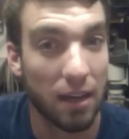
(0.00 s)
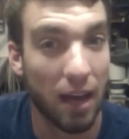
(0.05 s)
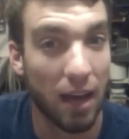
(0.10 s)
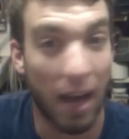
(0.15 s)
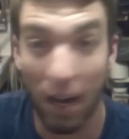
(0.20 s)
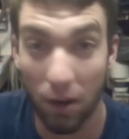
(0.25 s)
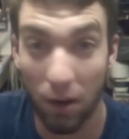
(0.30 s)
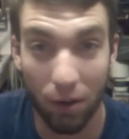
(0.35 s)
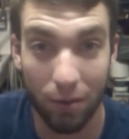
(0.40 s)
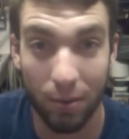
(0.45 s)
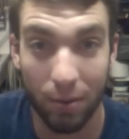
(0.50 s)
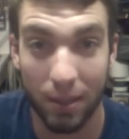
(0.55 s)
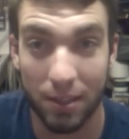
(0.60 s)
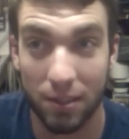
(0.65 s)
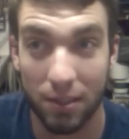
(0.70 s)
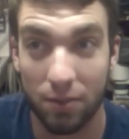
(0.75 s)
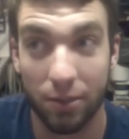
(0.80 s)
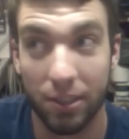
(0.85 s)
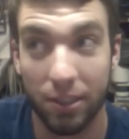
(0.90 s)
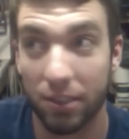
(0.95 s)
I don't want to make
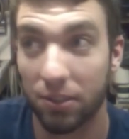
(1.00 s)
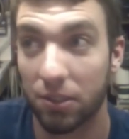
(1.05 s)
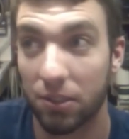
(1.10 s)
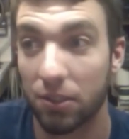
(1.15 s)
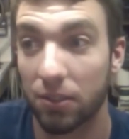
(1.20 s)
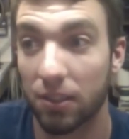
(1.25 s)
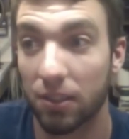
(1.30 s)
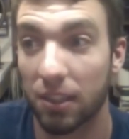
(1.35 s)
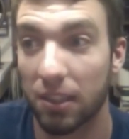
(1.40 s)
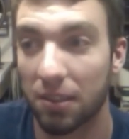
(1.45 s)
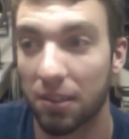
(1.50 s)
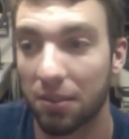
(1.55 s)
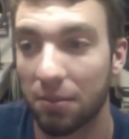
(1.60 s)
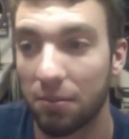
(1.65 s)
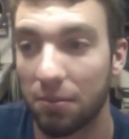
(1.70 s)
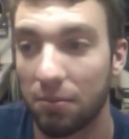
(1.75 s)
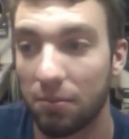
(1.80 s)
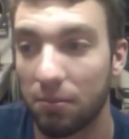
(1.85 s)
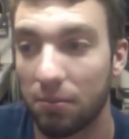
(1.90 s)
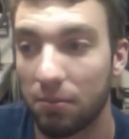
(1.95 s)
this video too long,
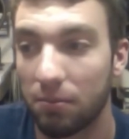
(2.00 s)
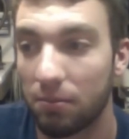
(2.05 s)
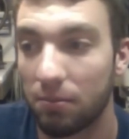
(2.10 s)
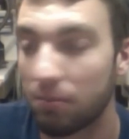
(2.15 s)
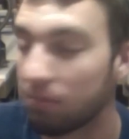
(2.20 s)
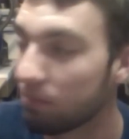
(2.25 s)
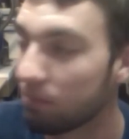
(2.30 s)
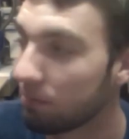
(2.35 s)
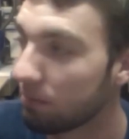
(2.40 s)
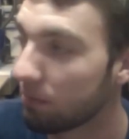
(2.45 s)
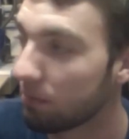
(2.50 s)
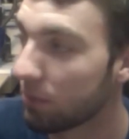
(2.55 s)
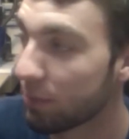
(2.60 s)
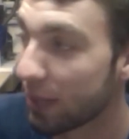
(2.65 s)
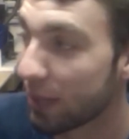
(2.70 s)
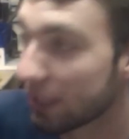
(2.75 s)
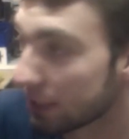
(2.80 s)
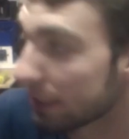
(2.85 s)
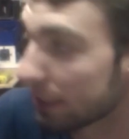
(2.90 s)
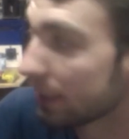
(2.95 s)

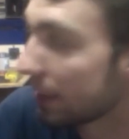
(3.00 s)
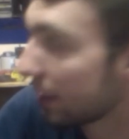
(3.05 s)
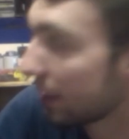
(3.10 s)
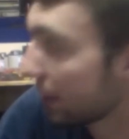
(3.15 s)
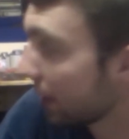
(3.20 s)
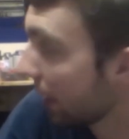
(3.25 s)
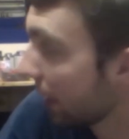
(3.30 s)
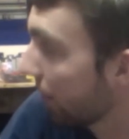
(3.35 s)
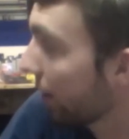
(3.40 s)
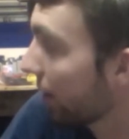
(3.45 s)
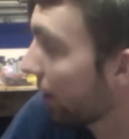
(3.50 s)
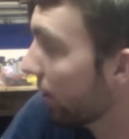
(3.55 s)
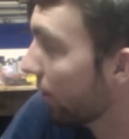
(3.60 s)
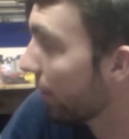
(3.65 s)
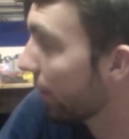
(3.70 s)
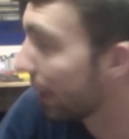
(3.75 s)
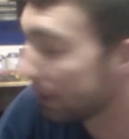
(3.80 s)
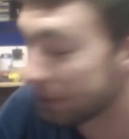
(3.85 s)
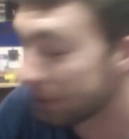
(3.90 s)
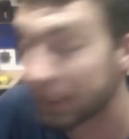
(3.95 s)
especially since I don't even know
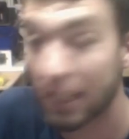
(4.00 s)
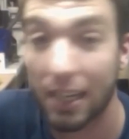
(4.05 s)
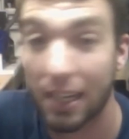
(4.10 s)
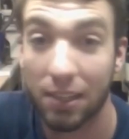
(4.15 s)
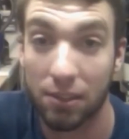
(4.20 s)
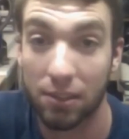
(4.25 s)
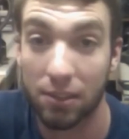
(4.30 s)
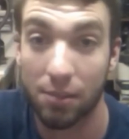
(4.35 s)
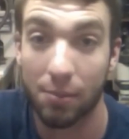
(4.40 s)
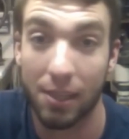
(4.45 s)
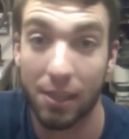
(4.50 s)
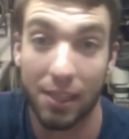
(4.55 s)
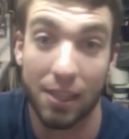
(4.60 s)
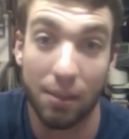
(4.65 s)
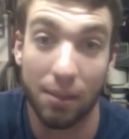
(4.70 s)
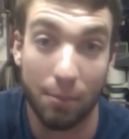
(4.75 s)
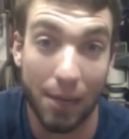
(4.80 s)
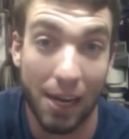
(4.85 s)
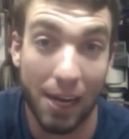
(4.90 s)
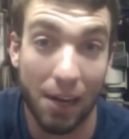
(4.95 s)
what I set out to make it
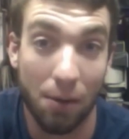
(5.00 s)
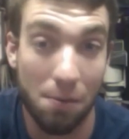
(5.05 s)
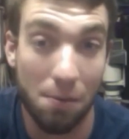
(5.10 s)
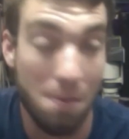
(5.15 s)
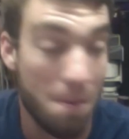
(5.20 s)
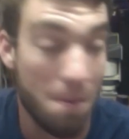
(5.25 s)
about.